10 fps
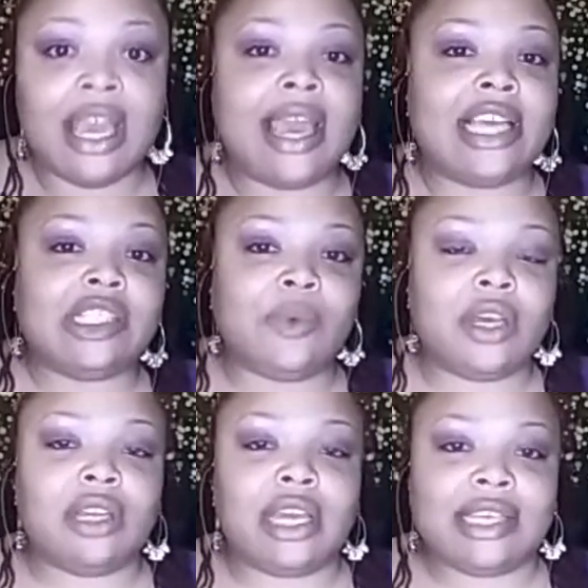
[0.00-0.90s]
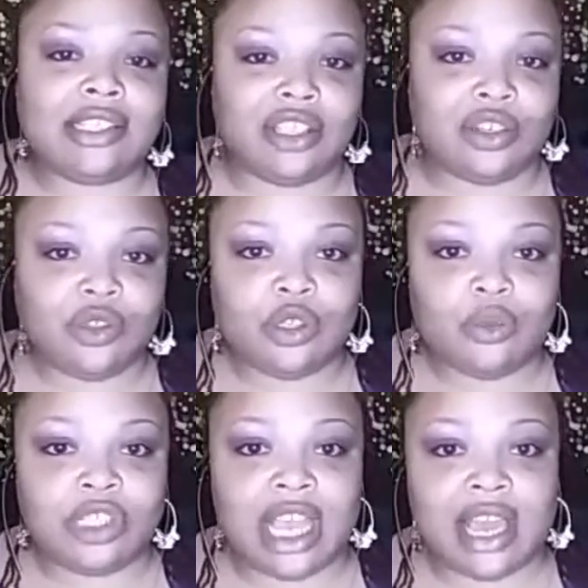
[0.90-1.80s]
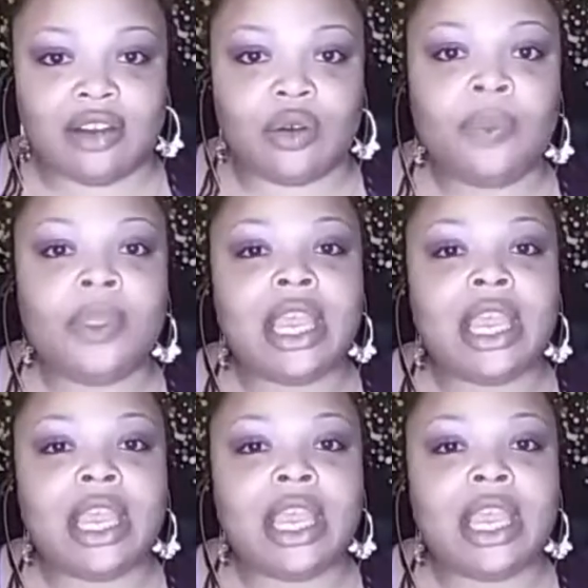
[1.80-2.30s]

as well as the YouTube channel.